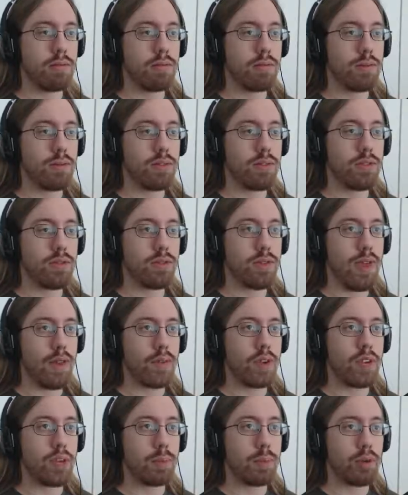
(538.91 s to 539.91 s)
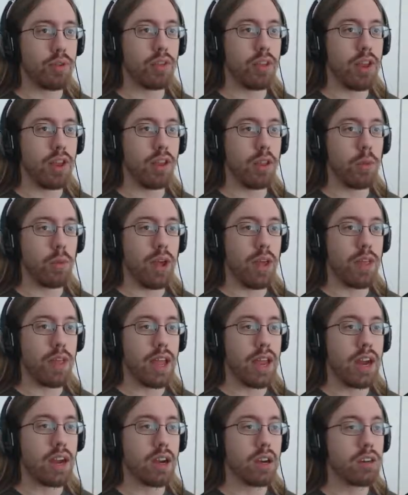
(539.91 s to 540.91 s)
70% of the way
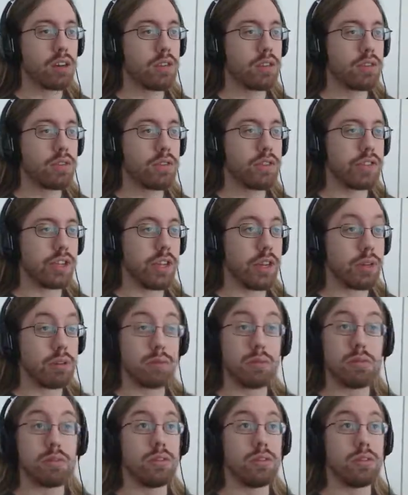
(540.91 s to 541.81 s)
there, so...